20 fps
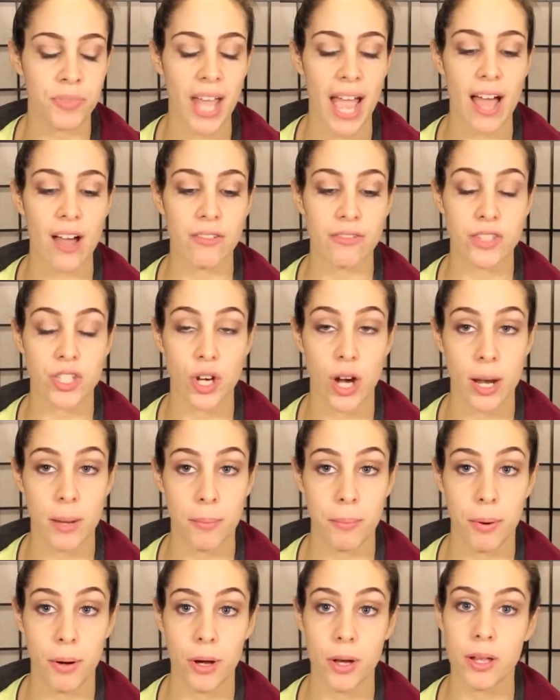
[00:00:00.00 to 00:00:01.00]
after
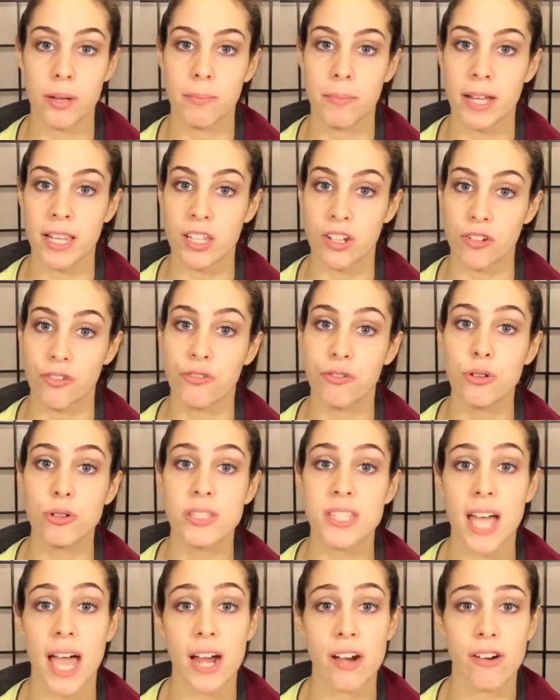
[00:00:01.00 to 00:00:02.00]
I put my little
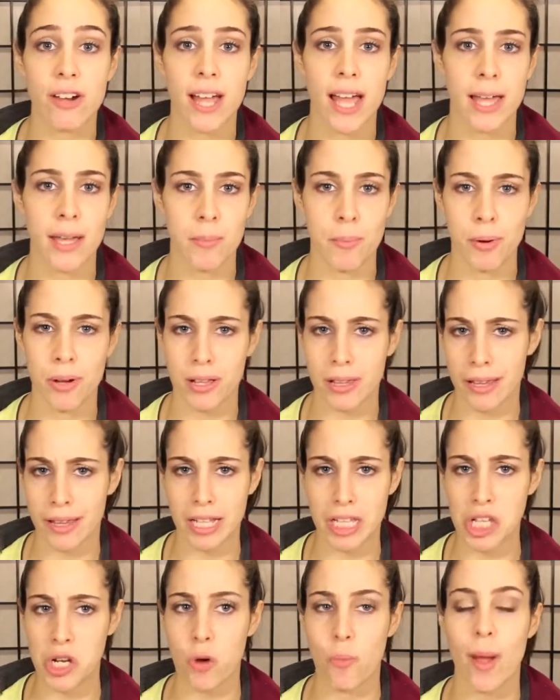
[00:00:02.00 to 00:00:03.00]
food diary, I put like
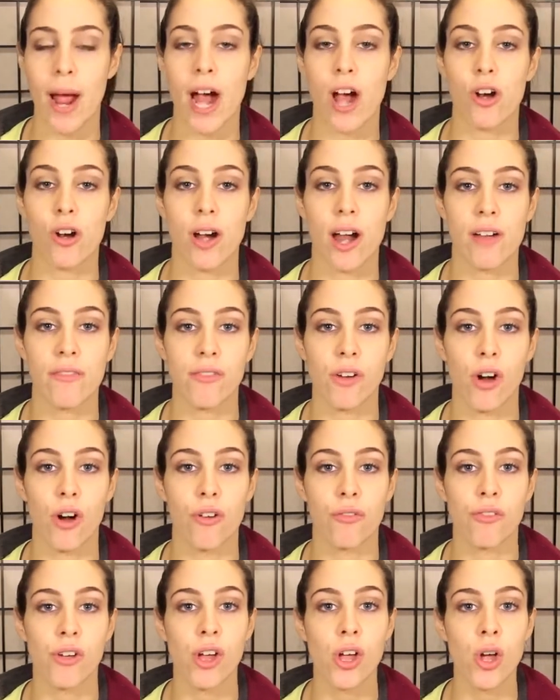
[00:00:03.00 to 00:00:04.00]
a little paragraph
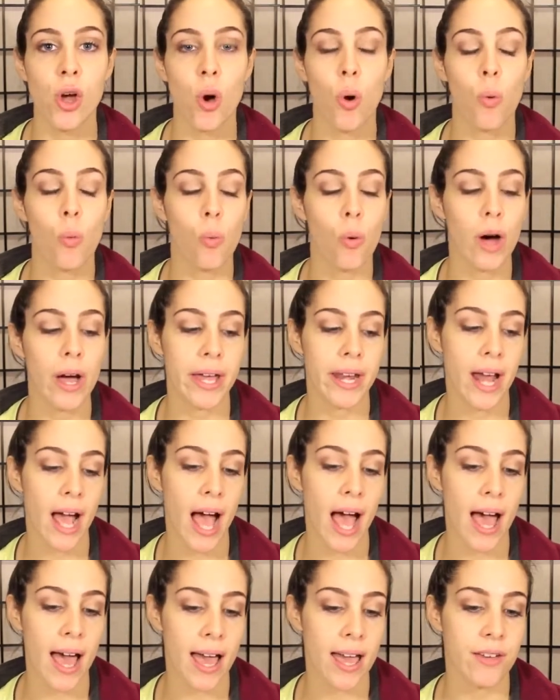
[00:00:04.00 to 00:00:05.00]
of what
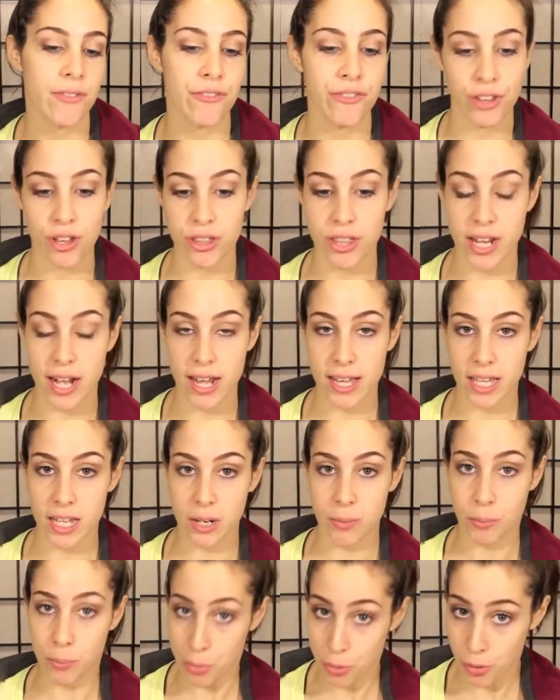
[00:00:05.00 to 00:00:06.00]
I feel that I can
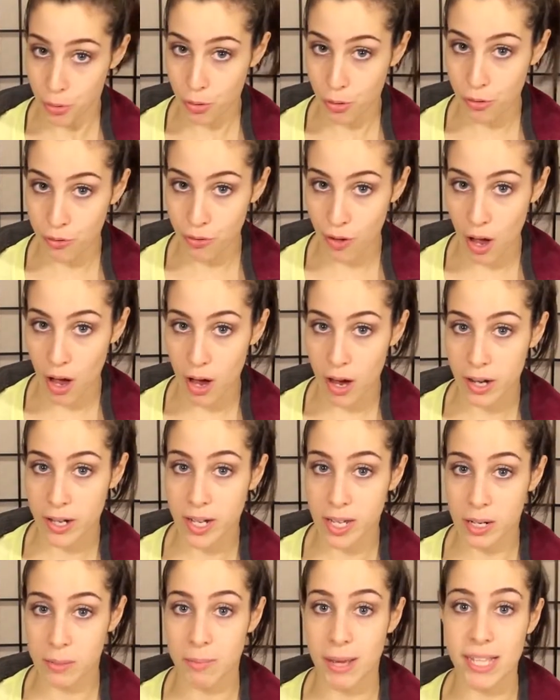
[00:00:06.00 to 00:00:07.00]
improve on
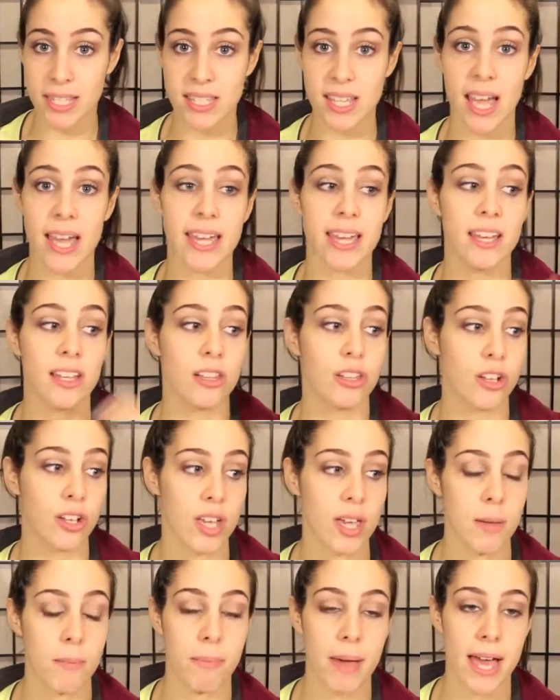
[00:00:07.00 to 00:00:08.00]
in my diet,
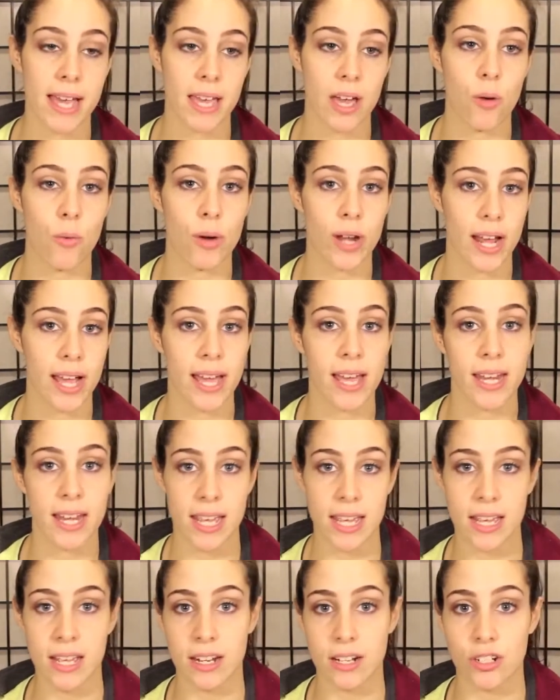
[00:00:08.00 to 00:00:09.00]
looking back at what I had
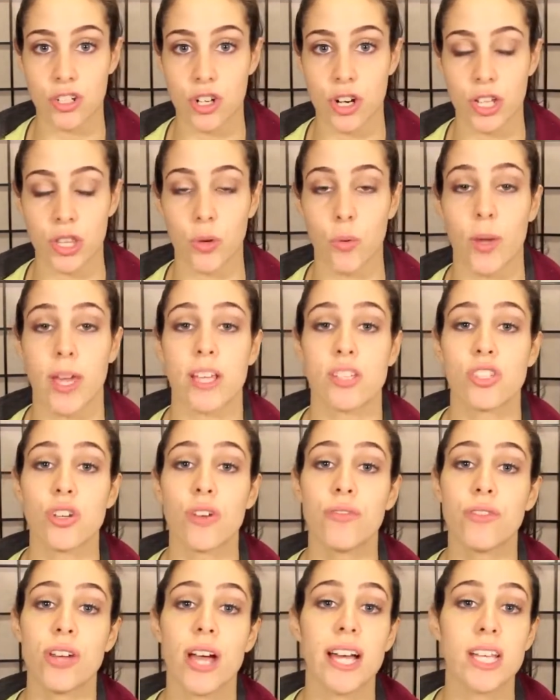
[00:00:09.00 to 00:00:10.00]
eaten during the week. So
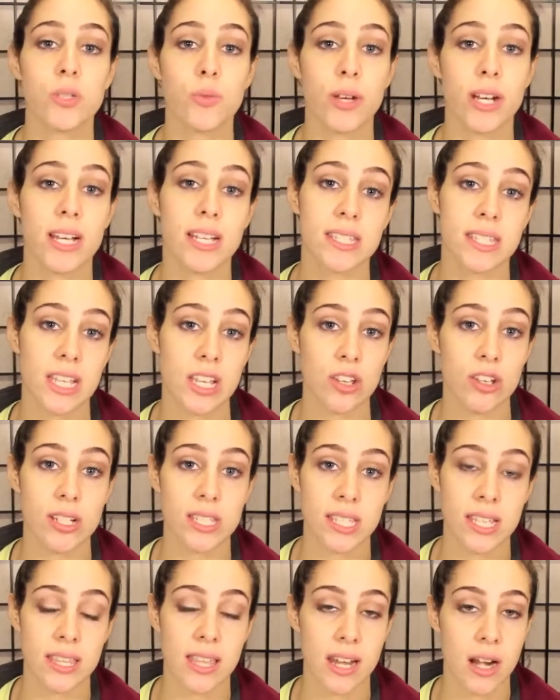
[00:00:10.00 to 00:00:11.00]
if you guys want to continue to
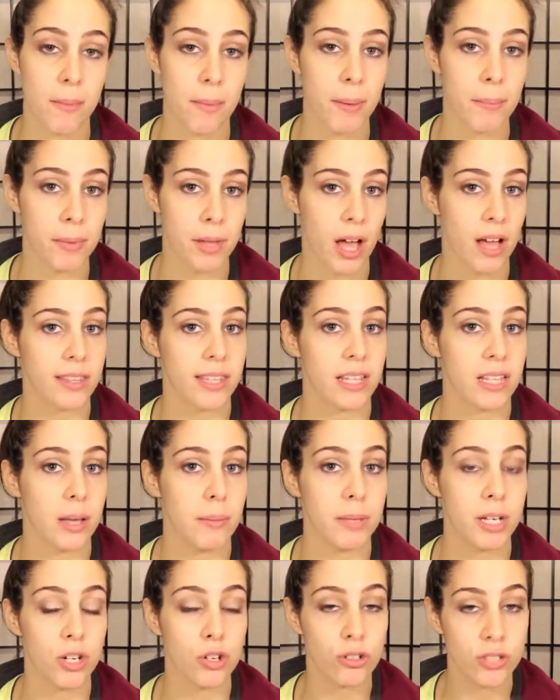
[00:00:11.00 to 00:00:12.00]
see that on my blog, then let
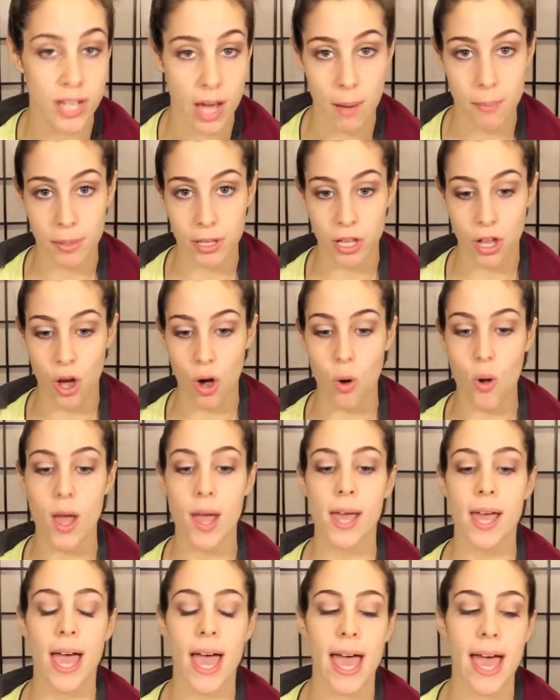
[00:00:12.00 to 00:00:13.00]
me know down below.
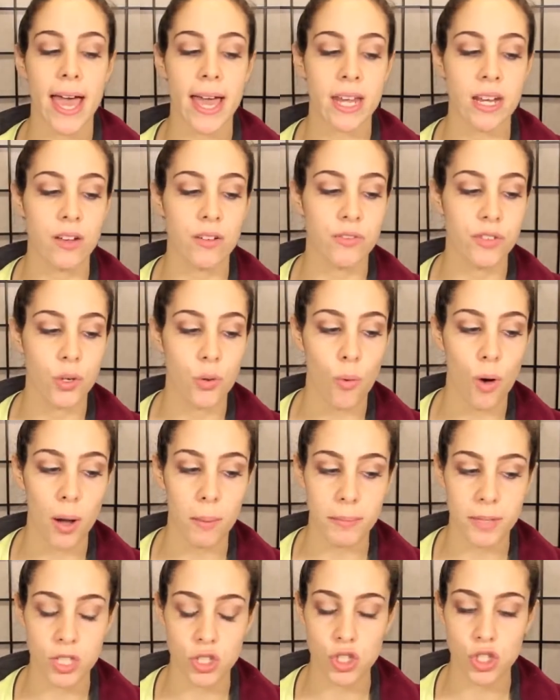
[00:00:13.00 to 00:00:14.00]
And if you
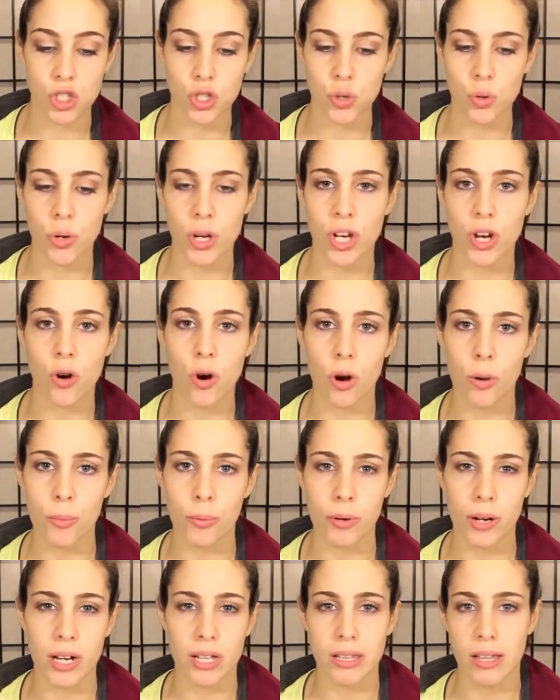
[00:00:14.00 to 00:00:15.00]
want me to
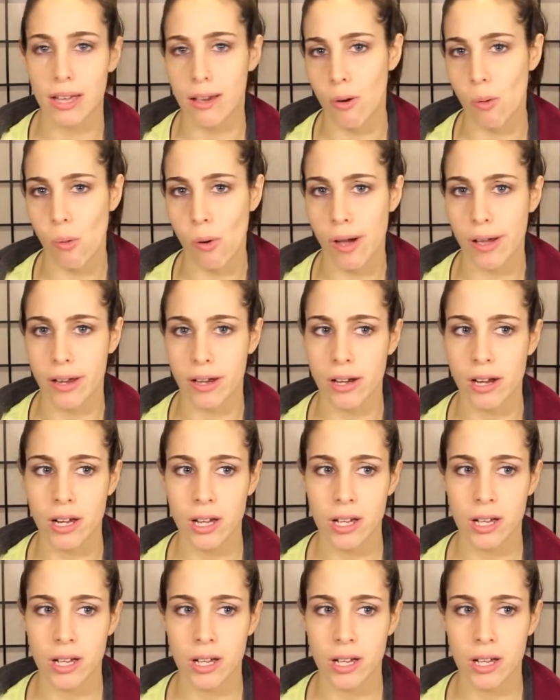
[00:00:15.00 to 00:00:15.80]
incorporate like what